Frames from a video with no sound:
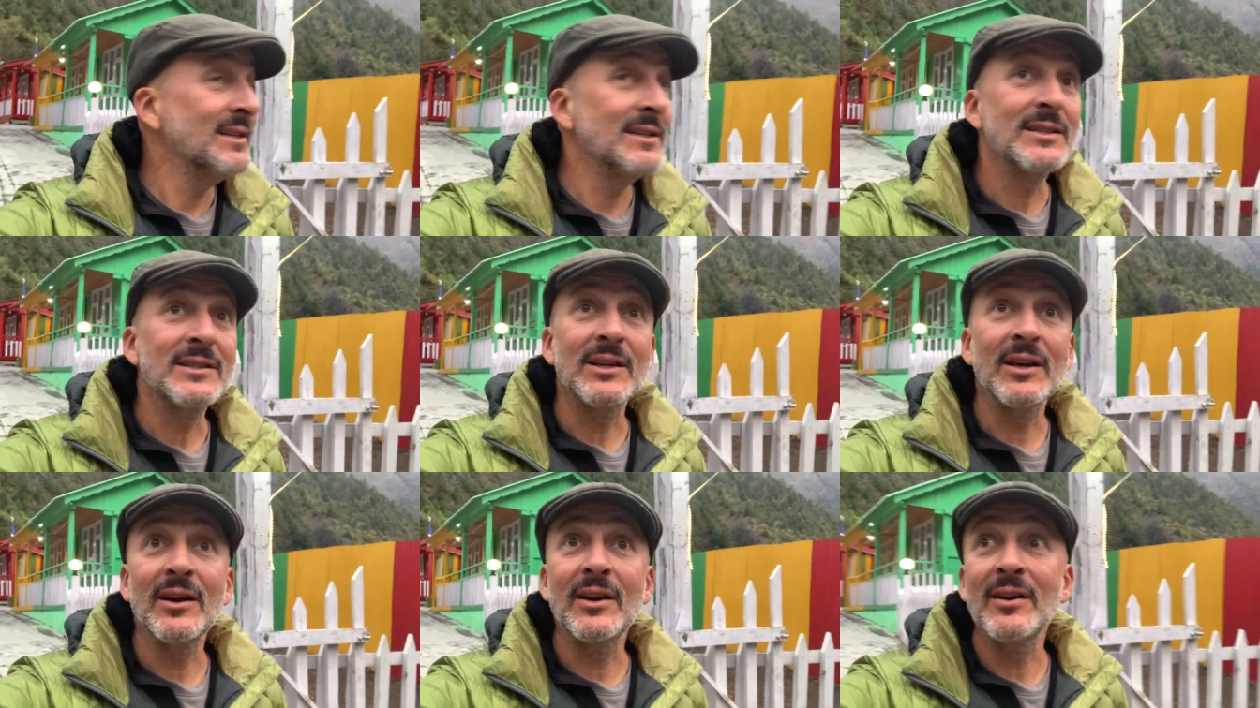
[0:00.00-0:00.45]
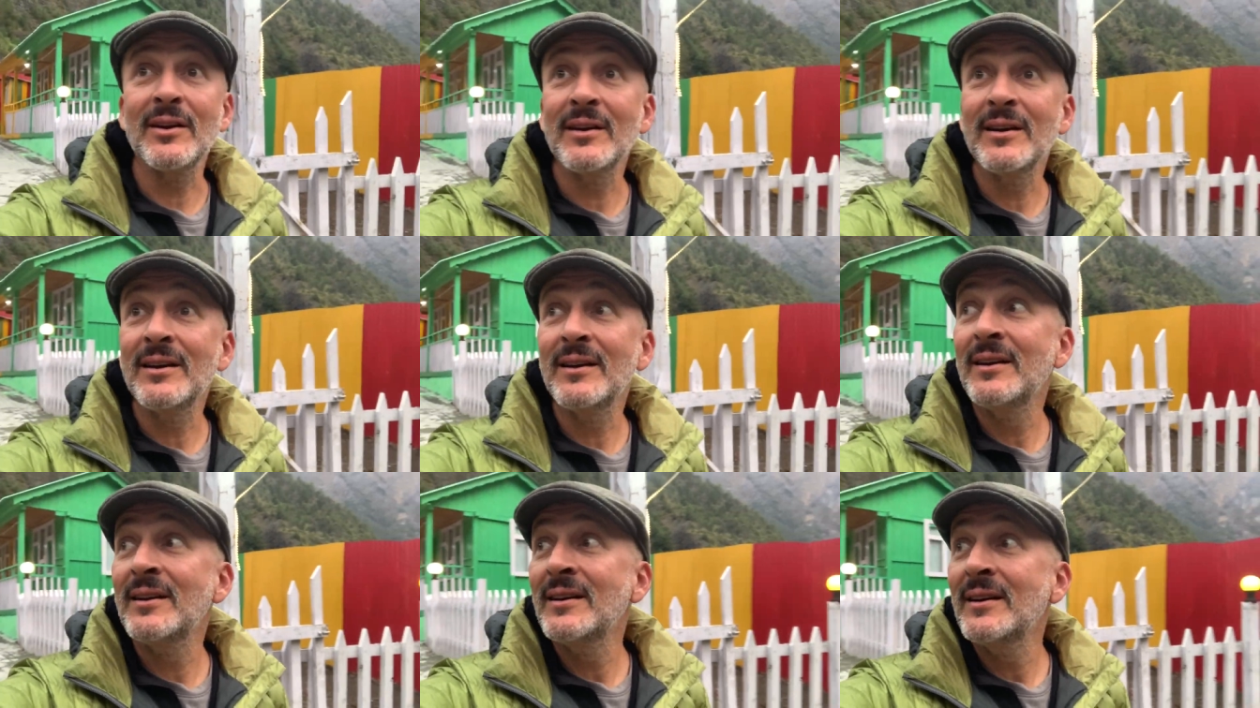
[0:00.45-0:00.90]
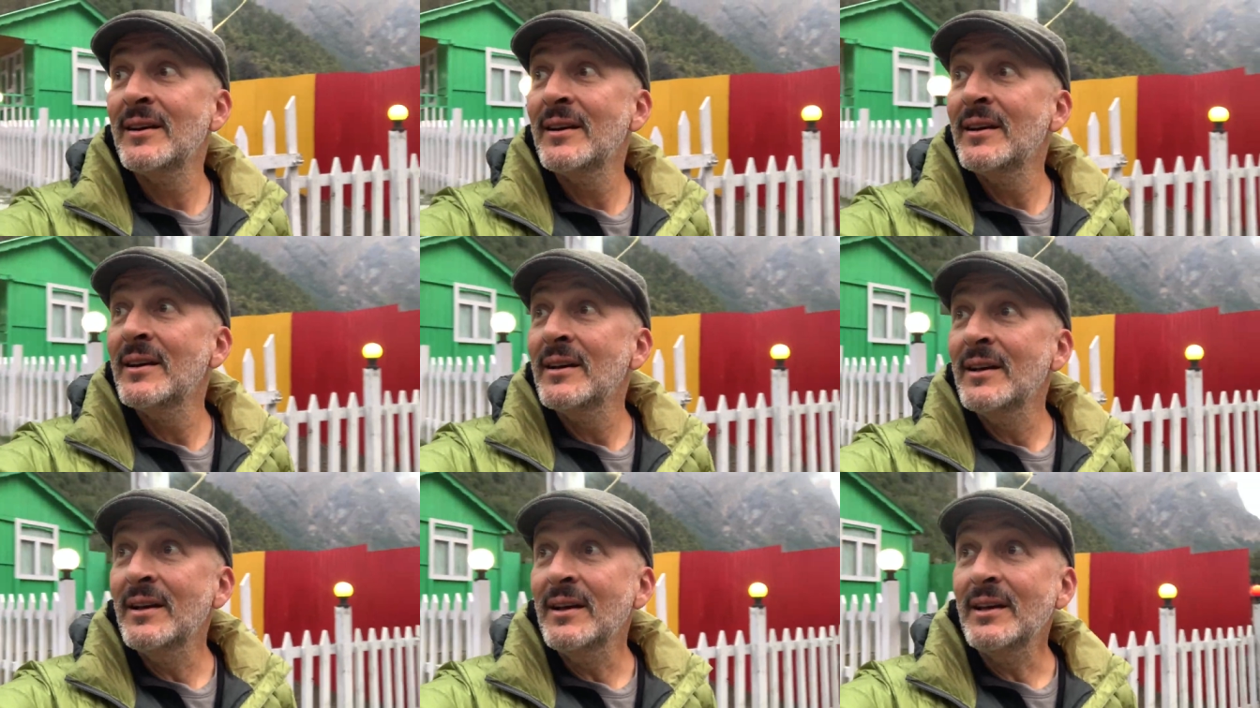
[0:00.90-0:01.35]
So
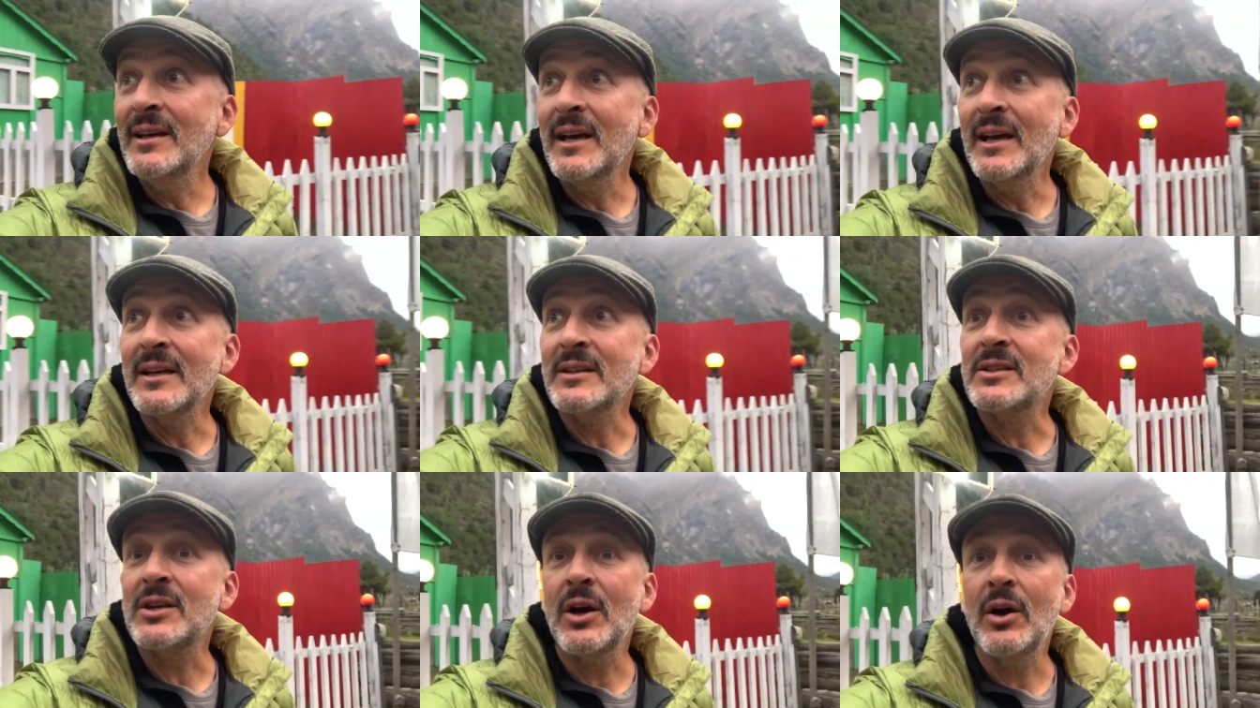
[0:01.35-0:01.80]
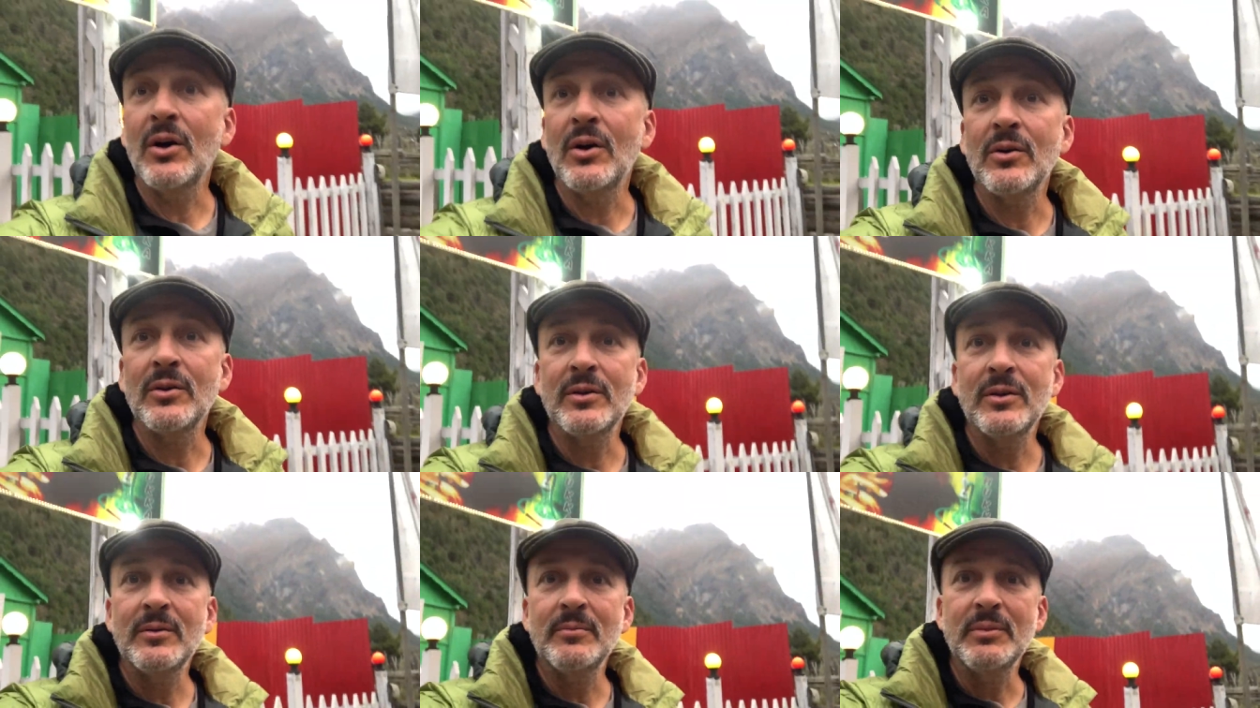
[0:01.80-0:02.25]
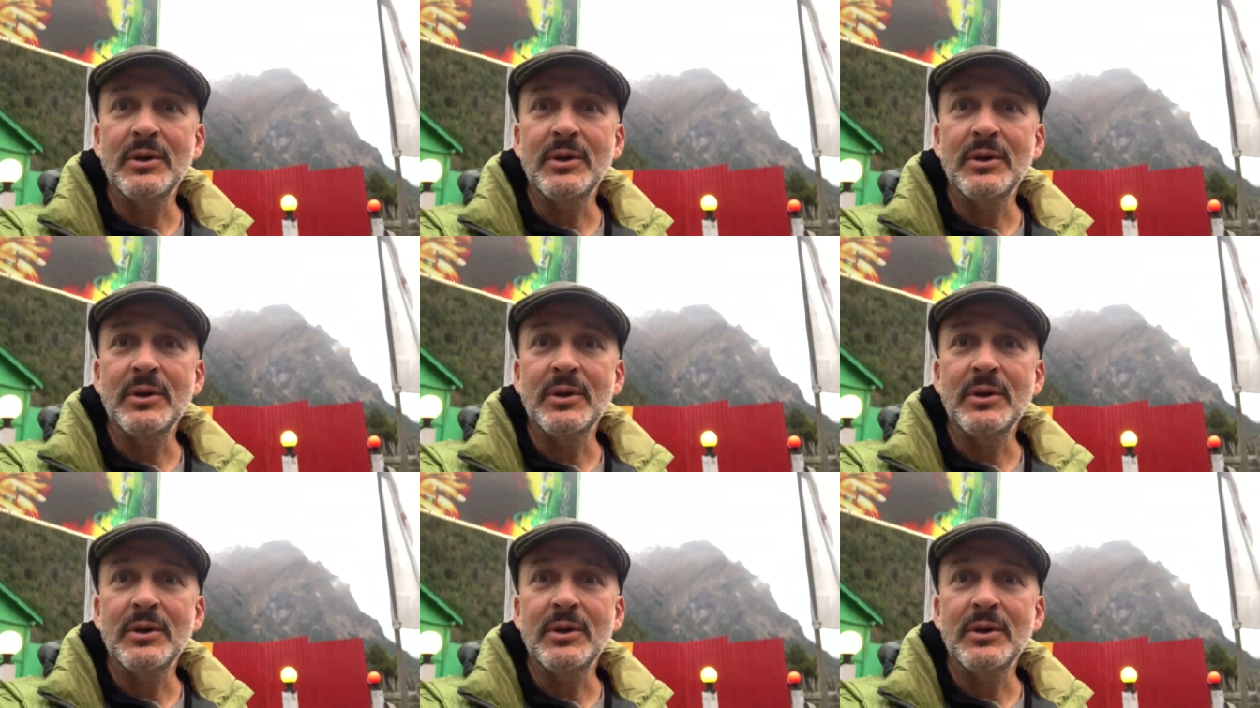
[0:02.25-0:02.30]
yeah, it's cold,